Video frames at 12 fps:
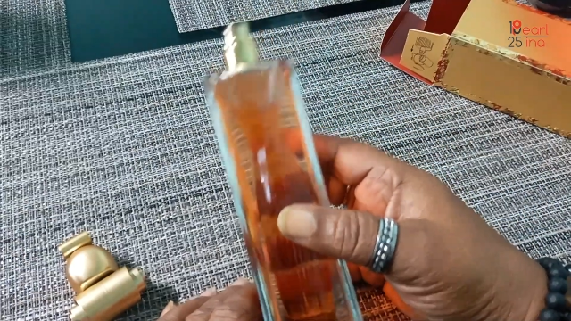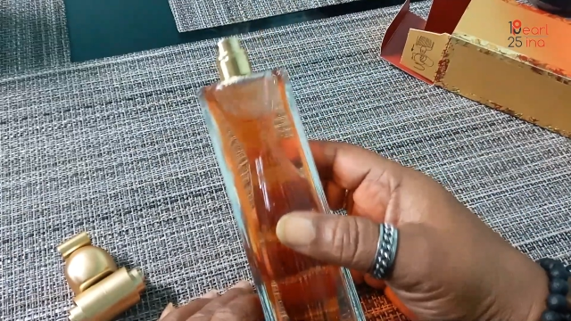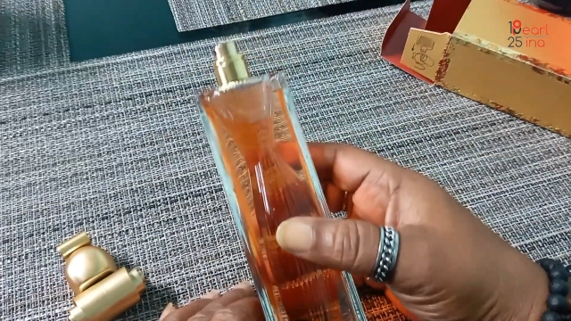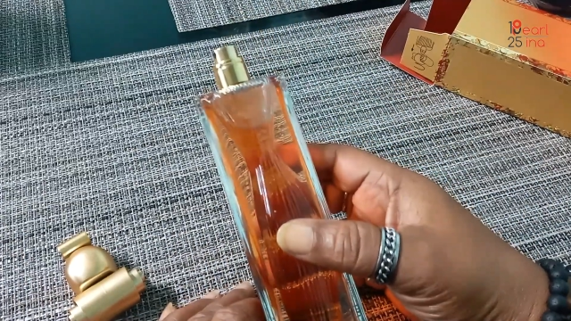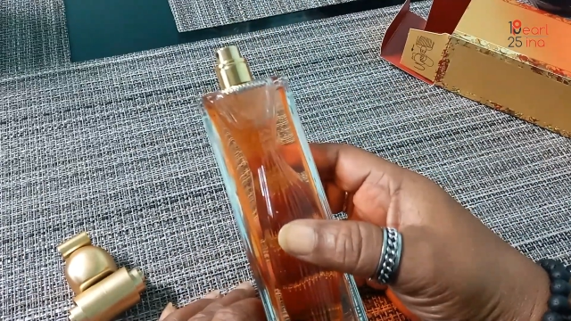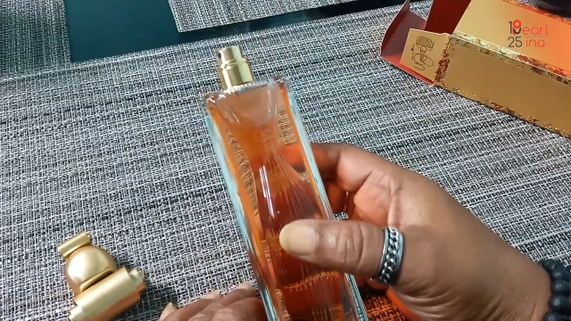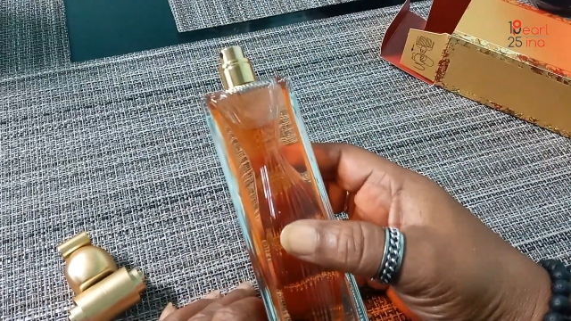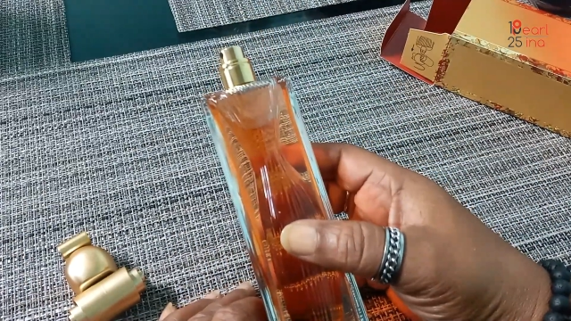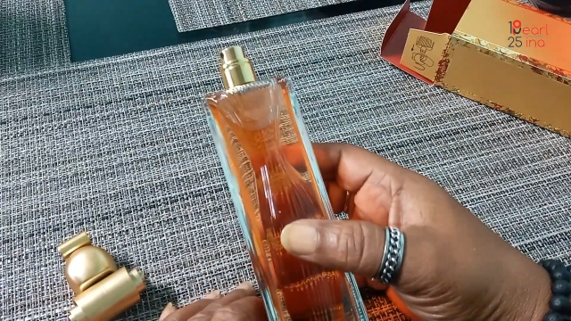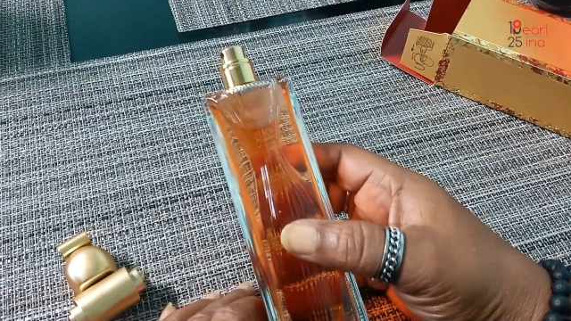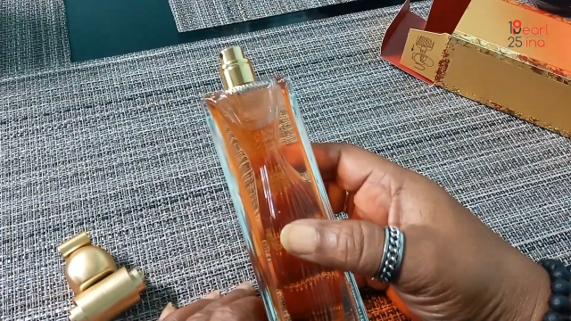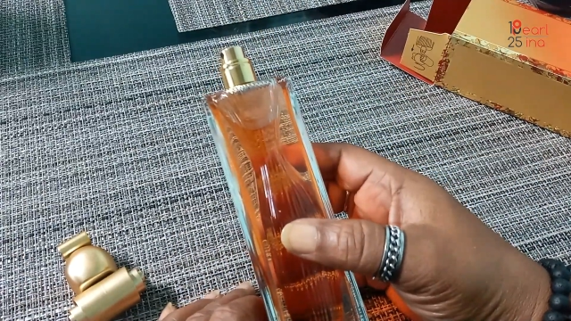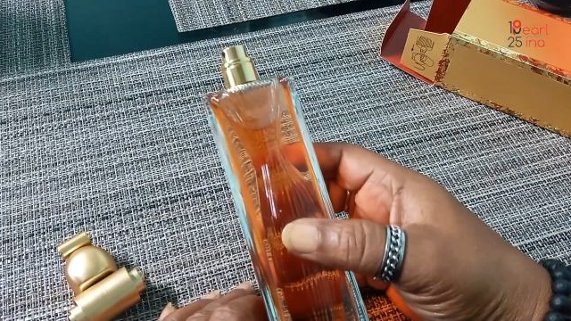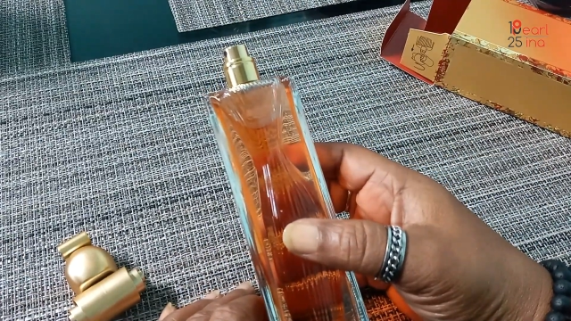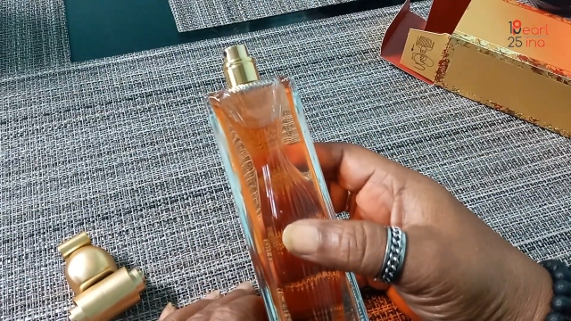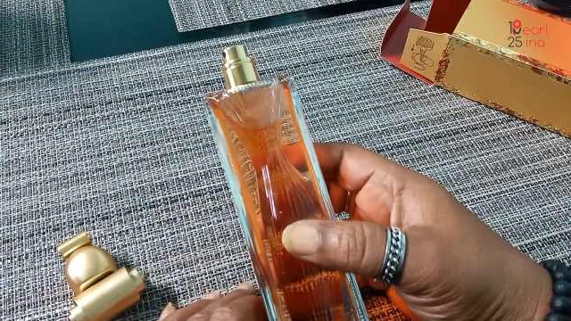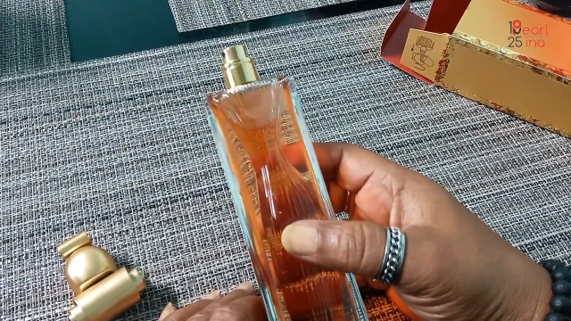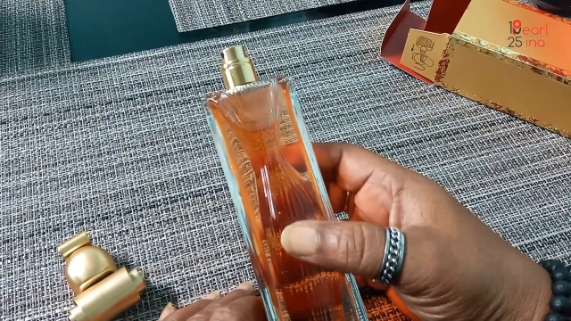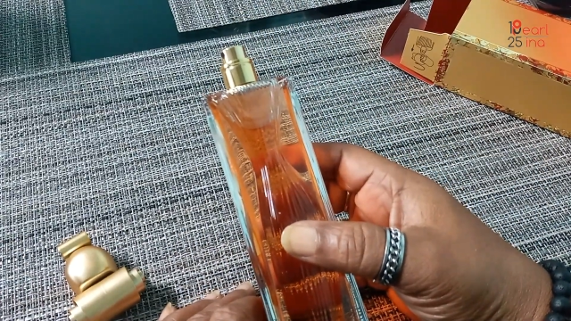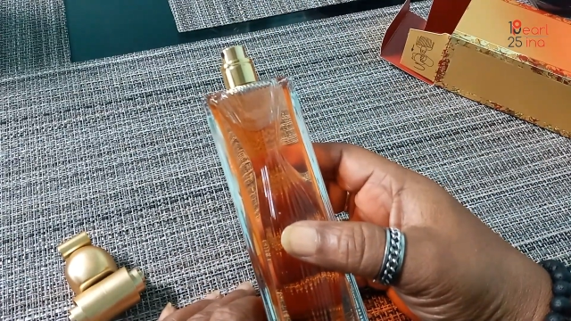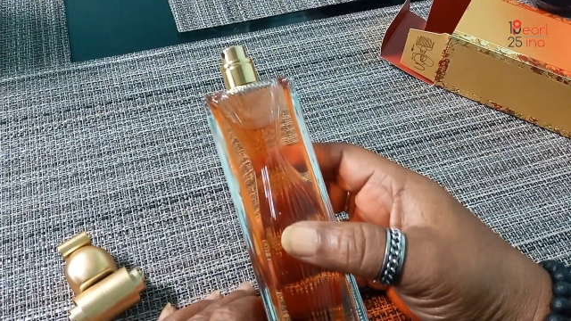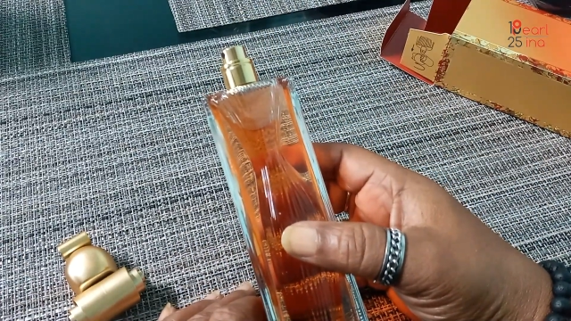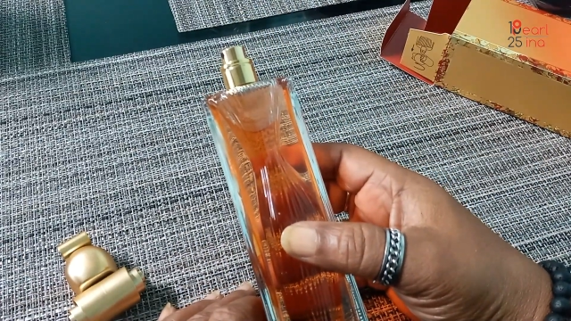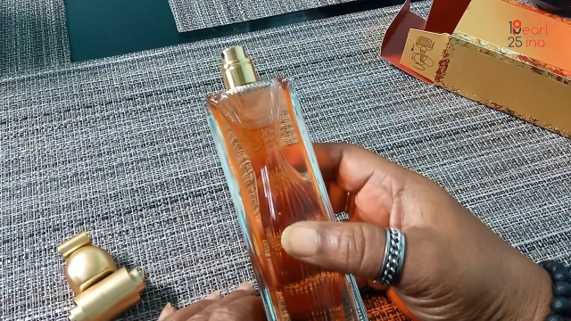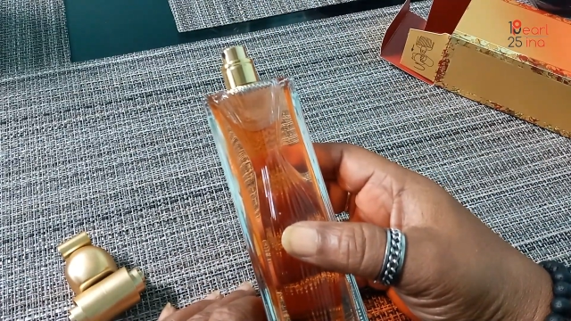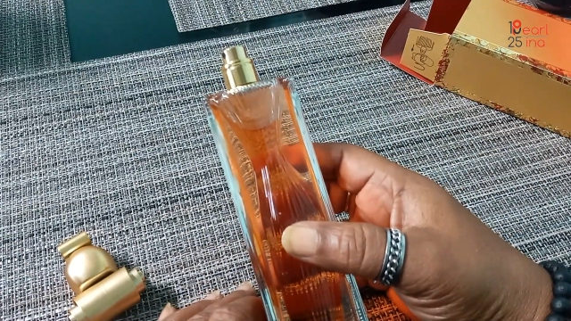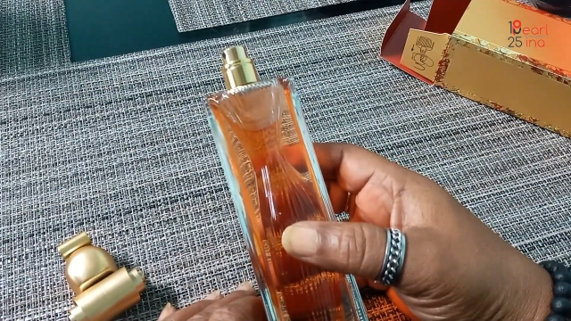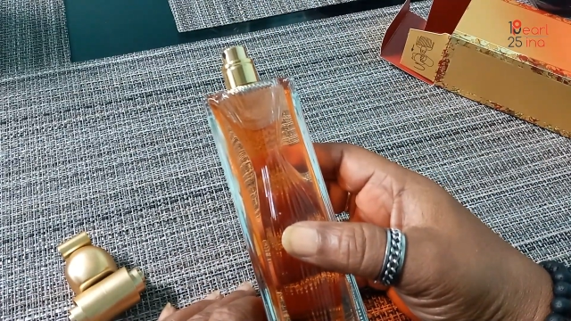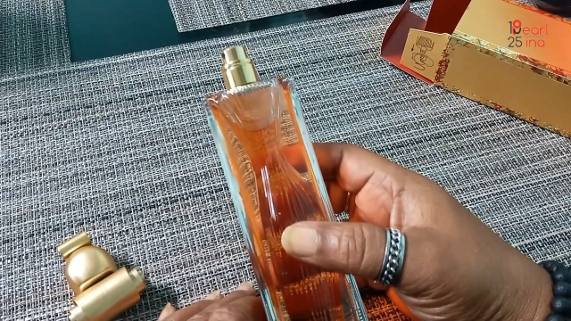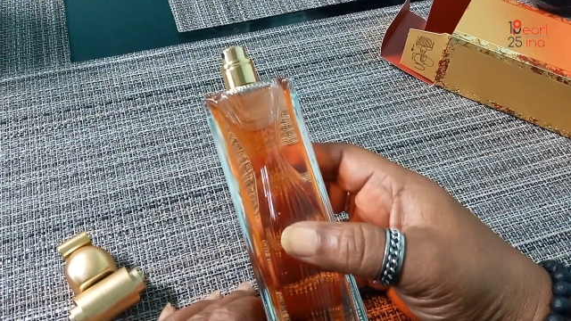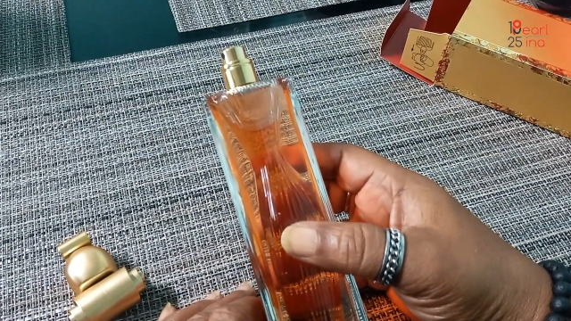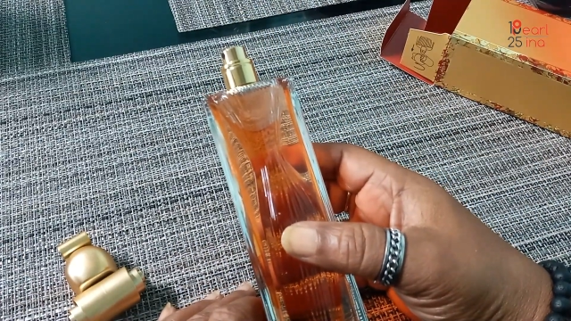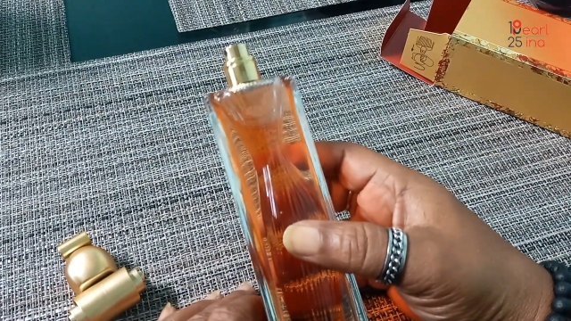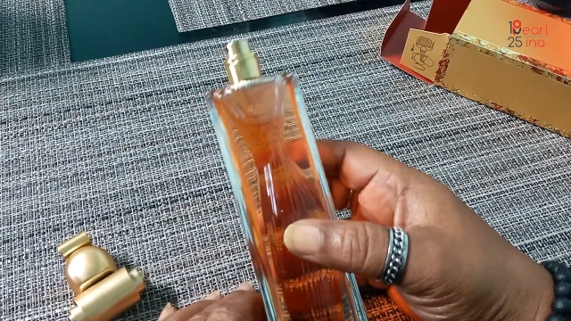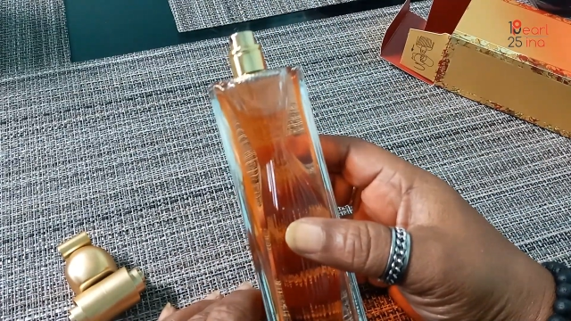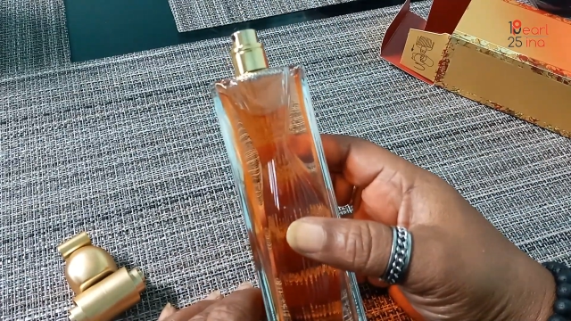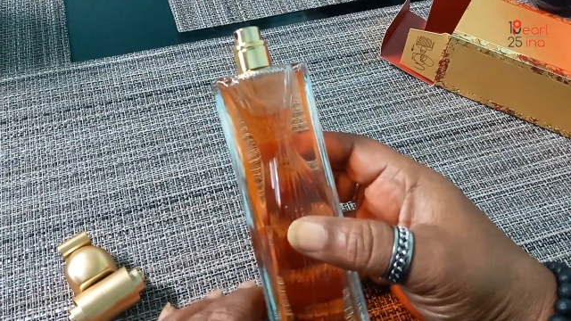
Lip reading: (no speaker visible)